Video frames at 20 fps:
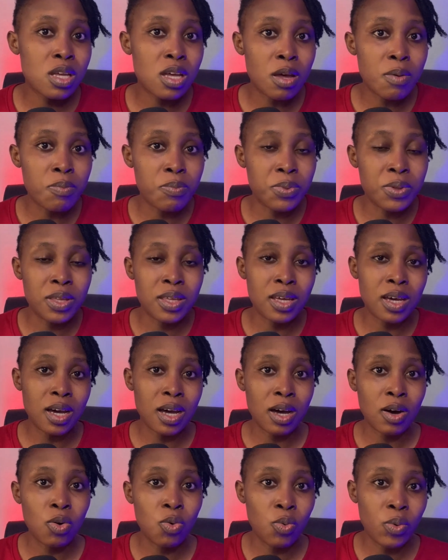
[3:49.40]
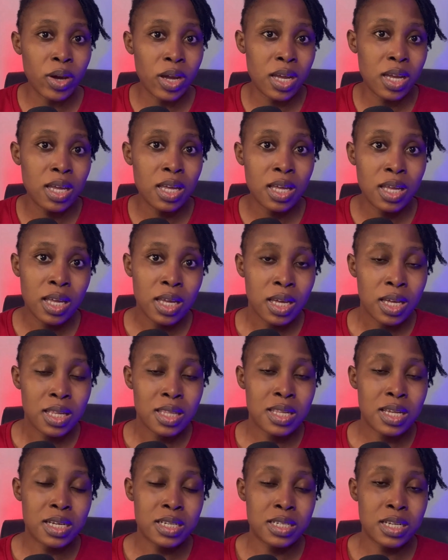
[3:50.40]
be aware
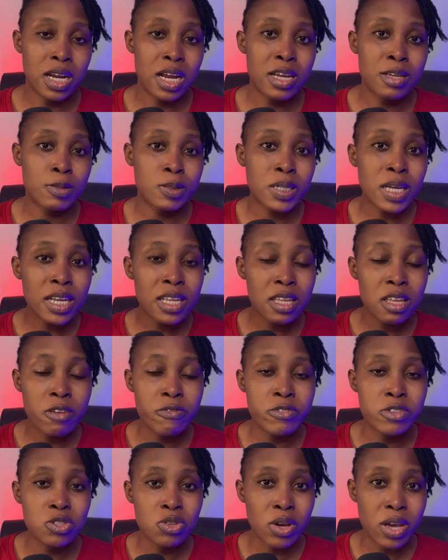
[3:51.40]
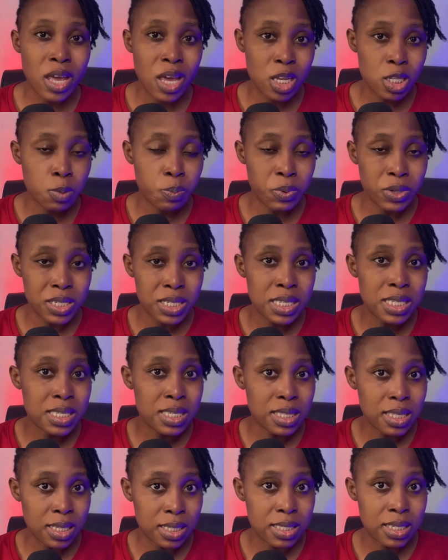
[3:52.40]
that they are, especially if it's not expressly
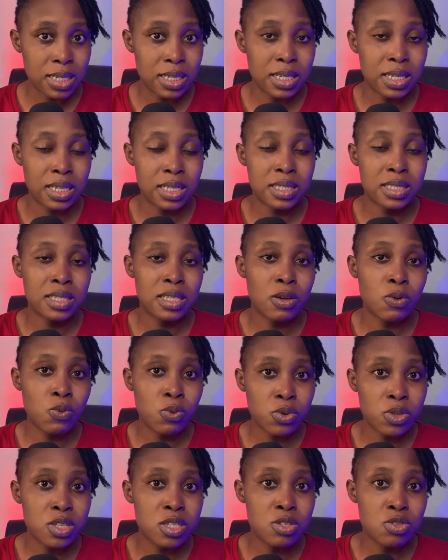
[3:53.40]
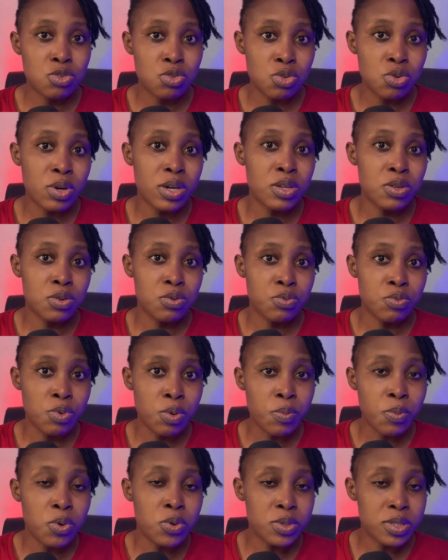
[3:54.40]
stated that the one is
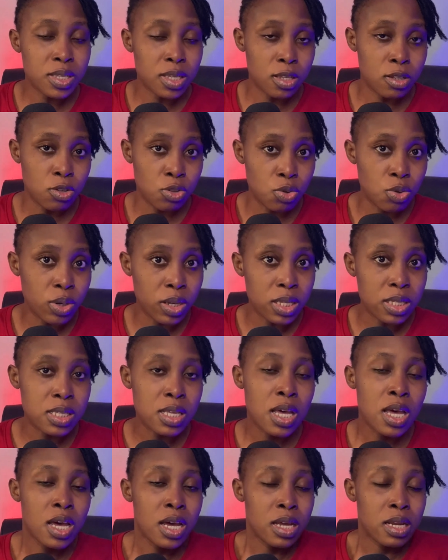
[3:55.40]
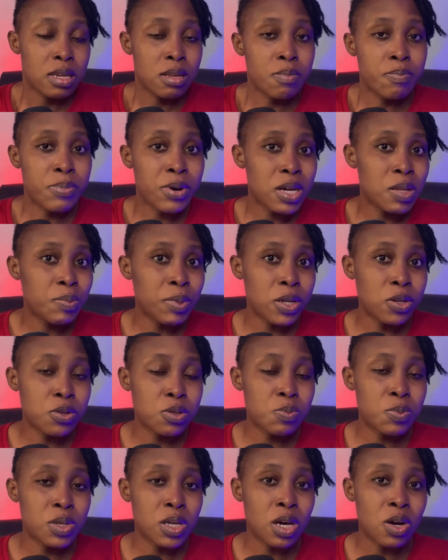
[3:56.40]
remote in the US, the brand might
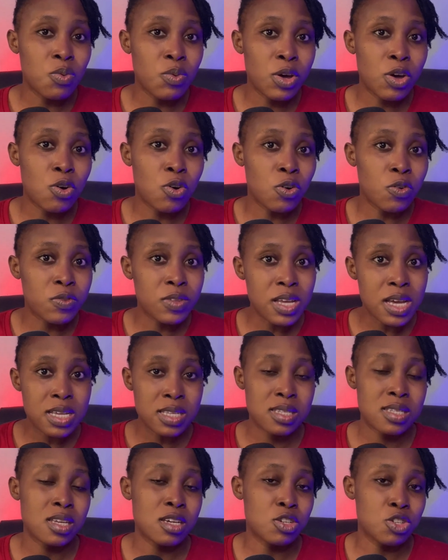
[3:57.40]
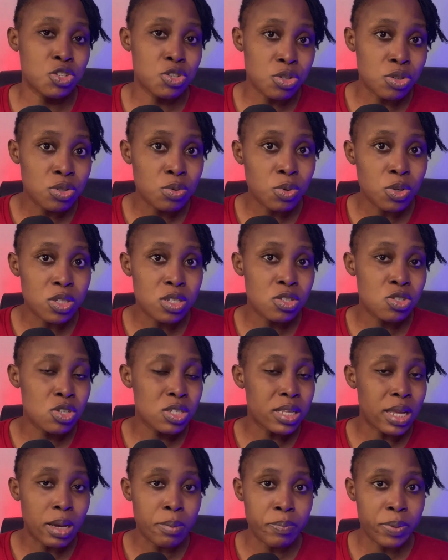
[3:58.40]
not be aware of that section, because it's just
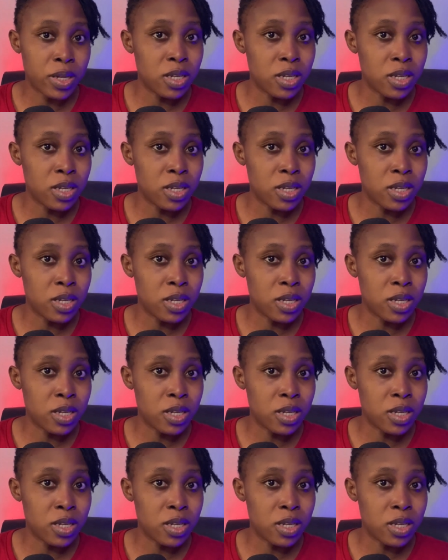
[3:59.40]
like by